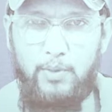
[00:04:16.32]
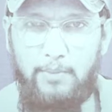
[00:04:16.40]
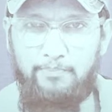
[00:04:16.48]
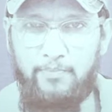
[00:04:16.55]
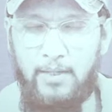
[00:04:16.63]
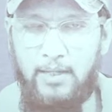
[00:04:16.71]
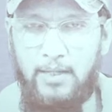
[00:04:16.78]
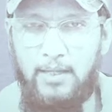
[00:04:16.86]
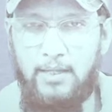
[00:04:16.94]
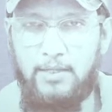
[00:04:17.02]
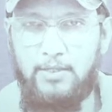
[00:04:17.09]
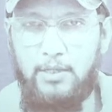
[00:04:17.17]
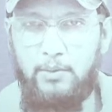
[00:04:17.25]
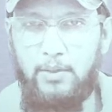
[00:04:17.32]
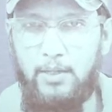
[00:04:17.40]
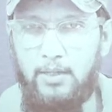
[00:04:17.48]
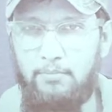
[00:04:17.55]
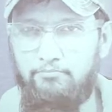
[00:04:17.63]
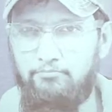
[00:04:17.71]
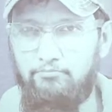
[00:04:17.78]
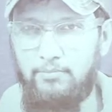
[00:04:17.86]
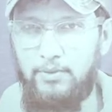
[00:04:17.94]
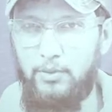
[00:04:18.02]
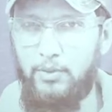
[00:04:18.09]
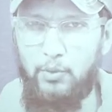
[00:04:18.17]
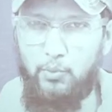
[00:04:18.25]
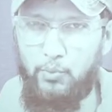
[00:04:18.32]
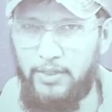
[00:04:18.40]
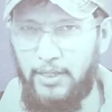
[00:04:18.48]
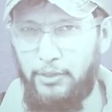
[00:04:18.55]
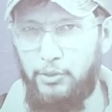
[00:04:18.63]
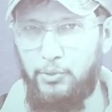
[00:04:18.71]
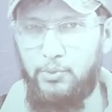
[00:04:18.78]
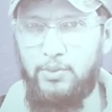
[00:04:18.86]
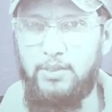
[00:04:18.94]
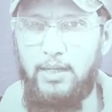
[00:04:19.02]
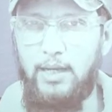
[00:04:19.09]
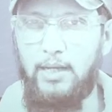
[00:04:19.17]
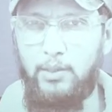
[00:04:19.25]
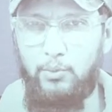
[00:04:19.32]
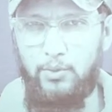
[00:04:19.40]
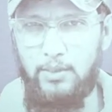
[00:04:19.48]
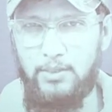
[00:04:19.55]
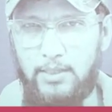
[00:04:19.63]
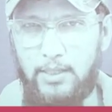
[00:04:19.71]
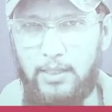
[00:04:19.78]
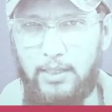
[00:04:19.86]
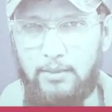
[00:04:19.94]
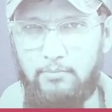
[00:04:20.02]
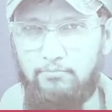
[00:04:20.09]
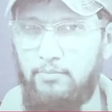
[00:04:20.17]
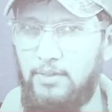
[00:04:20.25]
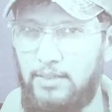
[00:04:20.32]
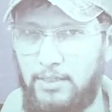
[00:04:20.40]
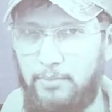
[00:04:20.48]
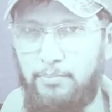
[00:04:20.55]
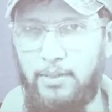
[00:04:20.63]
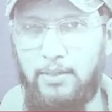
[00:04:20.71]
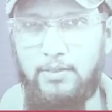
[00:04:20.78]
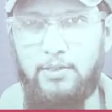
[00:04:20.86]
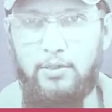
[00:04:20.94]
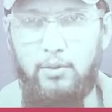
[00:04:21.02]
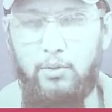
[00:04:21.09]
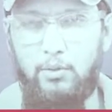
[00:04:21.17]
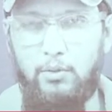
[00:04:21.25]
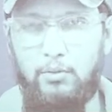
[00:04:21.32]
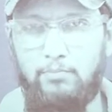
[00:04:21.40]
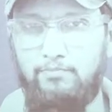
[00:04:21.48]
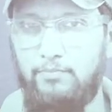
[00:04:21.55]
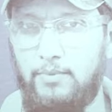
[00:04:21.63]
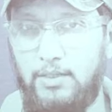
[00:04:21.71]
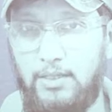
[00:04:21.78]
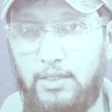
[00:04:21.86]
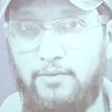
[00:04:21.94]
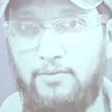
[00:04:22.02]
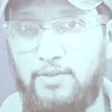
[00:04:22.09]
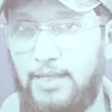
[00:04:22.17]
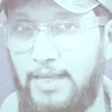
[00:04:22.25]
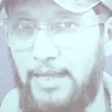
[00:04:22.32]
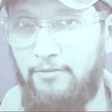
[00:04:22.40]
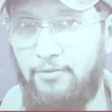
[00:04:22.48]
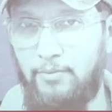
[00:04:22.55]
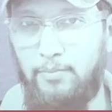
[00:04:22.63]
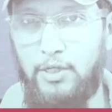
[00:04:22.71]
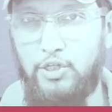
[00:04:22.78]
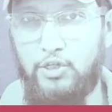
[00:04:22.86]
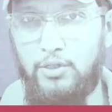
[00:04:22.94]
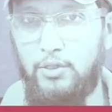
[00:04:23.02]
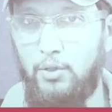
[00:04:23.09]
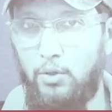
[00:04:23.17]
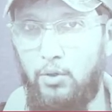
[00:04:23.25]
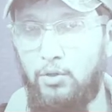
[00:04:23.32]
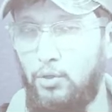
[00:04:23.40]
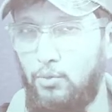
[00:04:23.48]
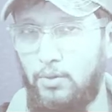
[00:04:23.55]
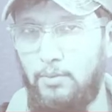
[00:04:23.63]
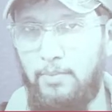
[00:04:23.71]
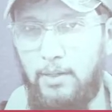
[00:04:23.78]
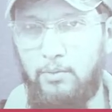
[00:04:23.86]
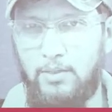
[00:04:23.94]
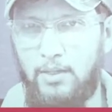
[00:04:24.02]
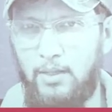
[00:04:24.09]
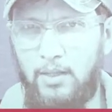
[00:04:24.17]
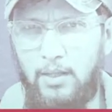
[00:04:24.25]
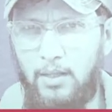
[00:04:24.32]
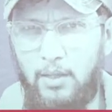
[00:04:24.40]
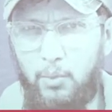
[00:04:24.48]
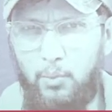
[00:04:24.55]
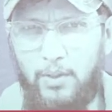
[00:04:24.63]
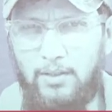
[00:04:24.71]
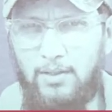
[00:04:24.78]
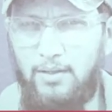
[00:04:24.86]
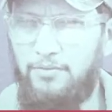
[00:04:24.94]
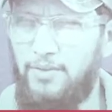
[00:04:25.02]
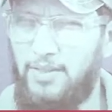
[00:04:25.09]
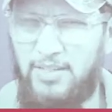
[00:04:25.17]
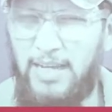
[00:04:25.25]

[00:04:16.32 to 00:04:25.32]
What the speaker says: well. So, you know, we can use other words like depicts or gives information on or about. Well, for the